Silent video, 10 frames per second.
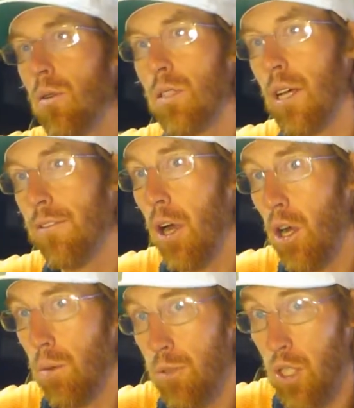note of
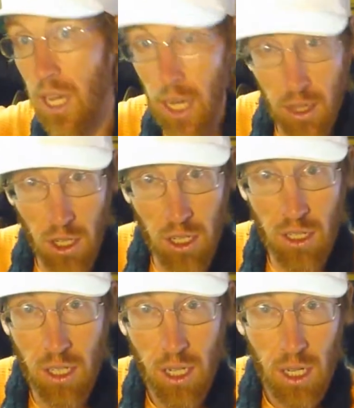hope to
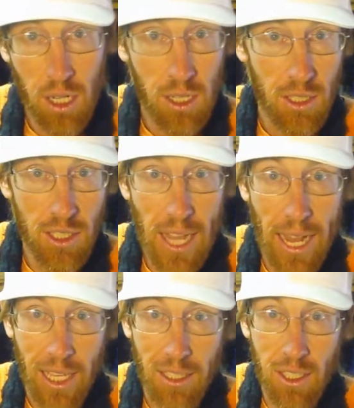other
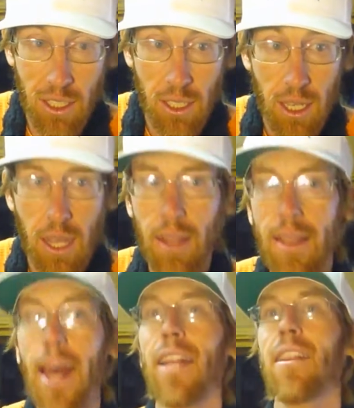sites
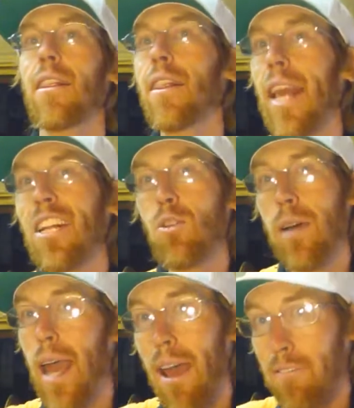that they
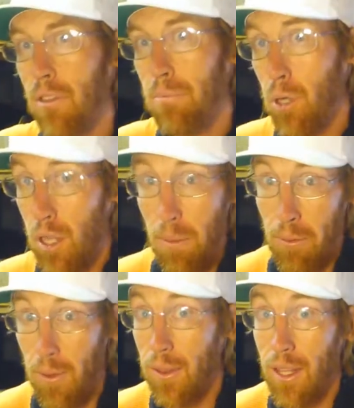don't have to put
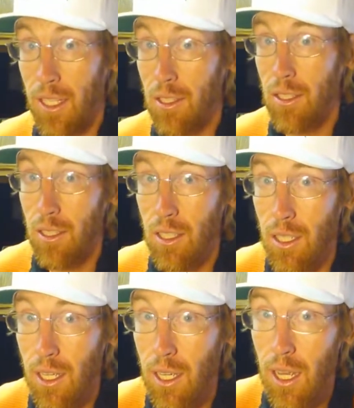up with this.
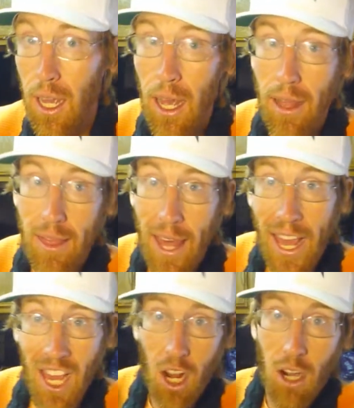
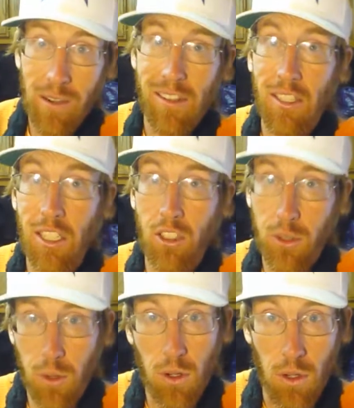They are in
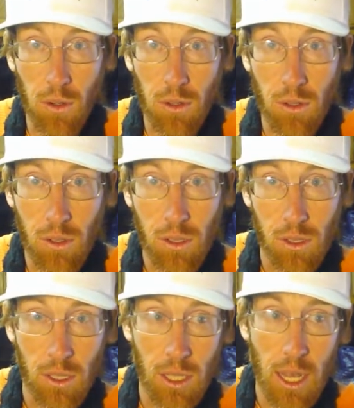control.
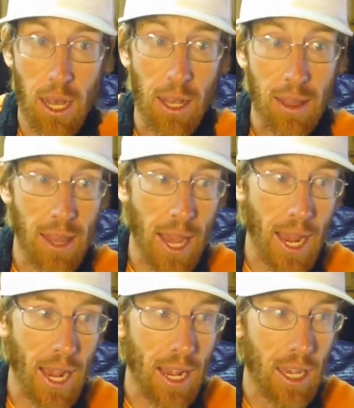
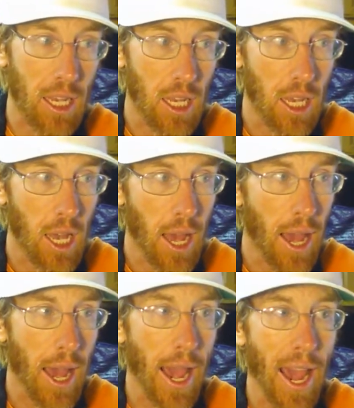They
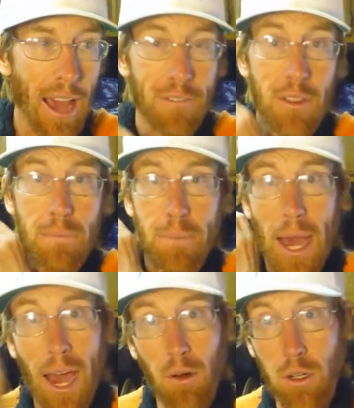have the
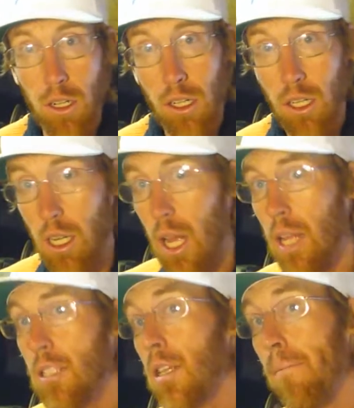power
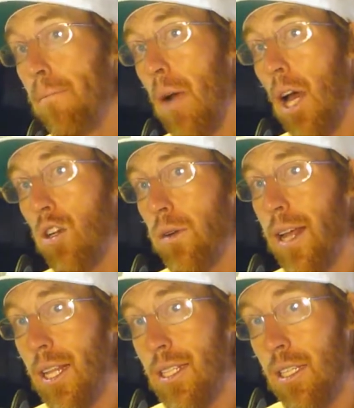to
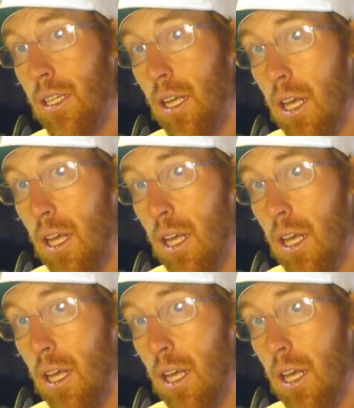moderate